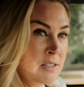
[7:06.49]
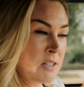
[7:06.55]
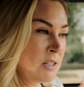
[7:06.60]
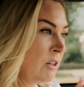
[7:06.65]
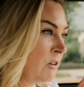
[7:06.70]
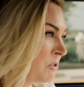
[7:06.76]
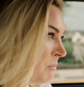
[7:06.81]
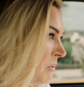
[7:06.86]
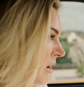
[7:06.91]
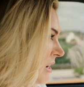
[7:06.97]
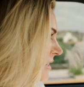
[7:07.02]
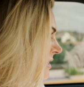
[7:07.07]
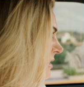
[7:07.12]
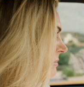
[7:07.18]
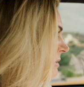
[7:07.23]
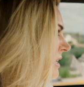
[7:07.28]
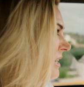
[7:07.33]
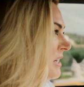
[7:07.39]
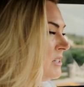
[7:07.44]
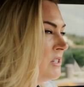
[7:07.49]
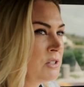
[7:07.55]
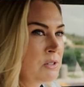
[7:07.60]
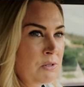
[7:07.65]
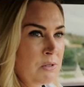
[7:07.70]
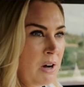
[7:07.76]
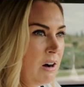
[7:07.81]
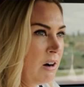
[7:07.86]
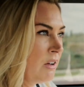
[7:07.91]
close proximity
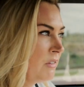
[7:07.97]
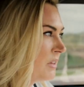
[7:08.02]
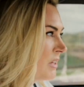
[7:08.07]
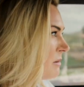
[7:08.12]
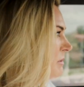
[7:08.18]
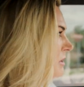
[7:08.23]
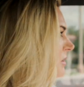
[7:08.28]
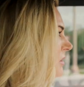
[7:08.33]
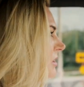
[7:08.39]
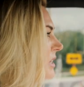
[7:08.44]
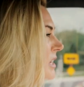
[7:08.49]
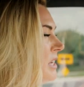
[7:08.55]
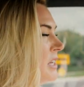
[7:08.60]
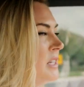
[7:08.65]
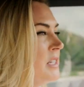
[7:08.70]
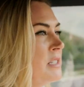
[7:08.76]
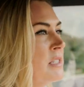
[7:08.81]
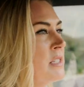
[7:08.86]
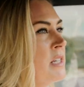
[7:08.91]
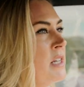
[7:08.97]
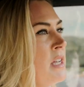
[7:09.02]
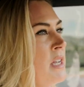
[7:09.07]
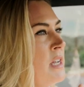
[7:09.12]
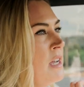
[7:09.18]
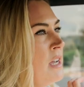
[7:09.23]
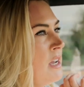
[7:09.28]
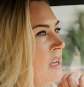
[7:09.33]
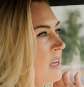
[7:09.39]
to all the communities,
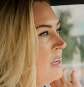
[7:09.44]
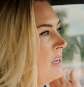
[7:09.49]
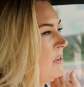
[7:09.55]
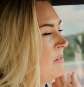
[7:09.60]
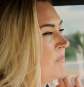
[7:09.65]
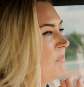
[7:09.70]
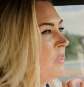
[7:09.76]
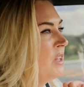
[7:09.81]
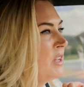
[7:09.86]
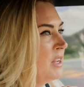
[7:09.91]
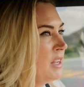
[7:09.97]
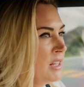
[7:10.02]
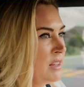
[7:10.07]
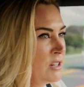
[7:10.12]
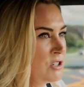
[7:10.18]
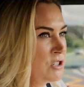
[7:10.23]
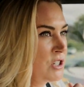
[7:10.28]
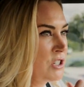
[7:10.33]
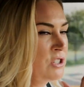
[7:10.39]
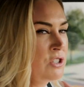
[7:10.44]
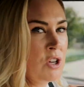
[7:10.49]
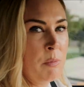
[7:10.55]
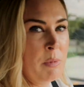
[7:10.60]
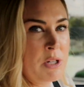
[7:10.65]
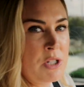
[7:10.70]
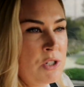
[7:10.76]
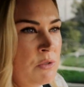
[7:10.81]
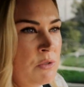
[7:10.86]
and there's just so much